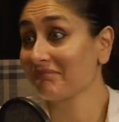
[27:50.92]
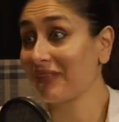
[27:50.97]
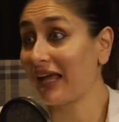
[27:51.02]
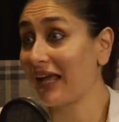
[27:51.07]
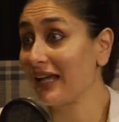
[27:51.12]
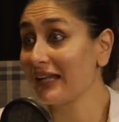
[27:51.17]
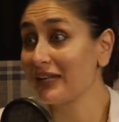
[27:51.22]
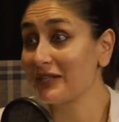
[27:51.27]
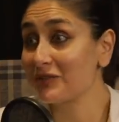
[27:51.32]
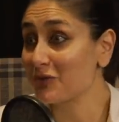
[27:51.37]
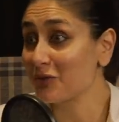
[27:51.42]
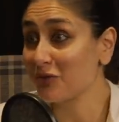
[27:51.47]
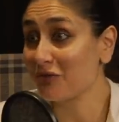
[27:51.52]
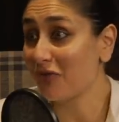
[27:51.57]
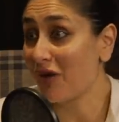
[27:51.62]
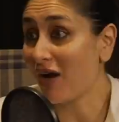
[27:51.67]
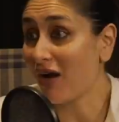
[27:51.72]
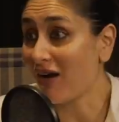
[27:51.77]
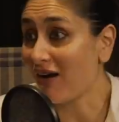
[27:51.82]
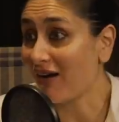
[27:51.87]
LA is too
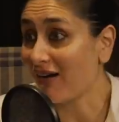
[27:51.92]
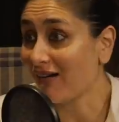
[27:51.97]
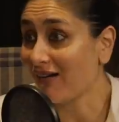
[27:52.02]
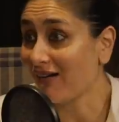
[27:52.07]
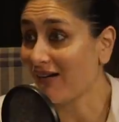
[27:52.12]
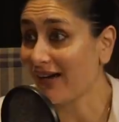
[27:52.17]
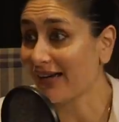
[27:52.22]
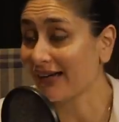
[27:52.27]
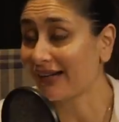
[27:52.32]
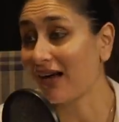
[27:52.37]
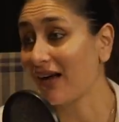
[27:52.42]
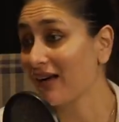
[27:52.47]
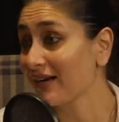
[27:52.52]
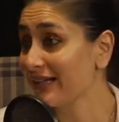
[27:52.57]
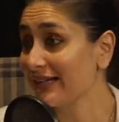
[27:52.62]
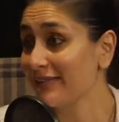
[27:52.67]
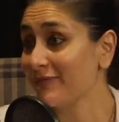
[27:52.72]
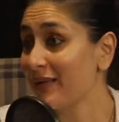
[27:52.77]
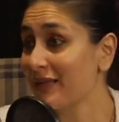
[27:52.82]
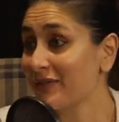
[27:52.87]
far. Yeah. I can't
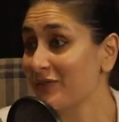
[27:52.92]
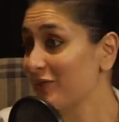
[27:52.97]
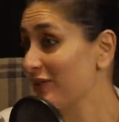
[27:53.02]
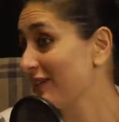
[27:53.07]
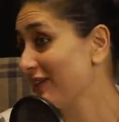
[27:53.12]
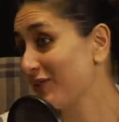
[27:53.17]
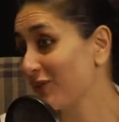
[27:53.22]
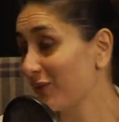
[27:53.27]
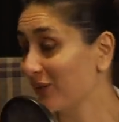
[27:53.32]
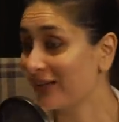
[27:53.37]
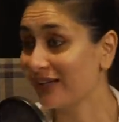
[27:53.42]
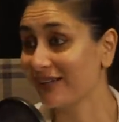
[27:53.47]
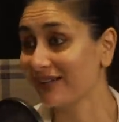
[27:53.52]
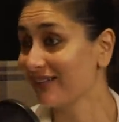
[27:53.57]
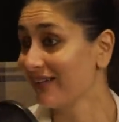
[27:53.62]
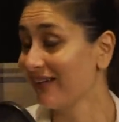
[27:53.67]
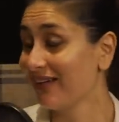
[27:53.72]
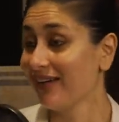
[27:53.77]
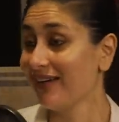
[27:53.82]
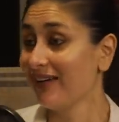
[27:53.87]
leave my 3-year-old
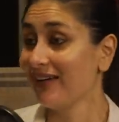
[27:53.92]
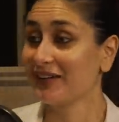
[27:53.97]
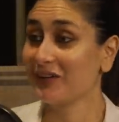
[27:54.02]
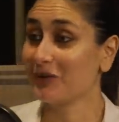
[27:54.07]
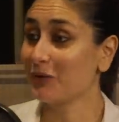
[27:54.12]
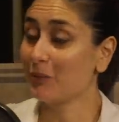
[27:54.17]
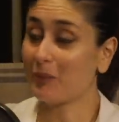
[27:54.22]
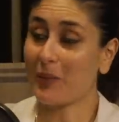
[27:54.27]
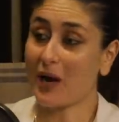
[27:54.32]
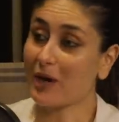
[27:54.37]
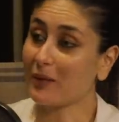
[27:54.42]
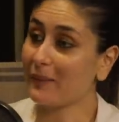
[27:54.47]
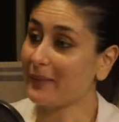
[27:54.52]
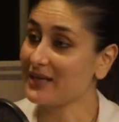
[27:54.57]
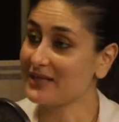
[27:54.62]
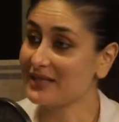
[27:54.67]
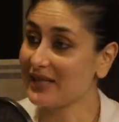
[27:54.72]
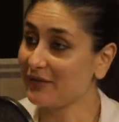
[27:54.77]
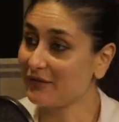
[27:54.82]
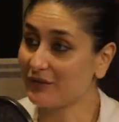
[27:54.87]
and, you know, park
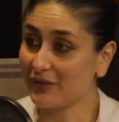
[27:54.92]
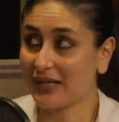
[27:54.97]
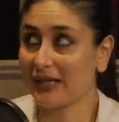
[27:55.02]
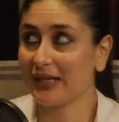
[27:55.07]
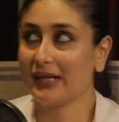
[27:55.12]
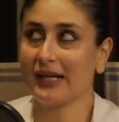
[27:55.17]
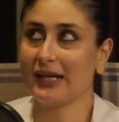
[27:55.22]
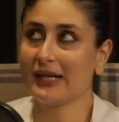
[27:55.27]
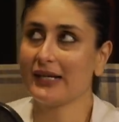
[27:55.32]
myself in LA.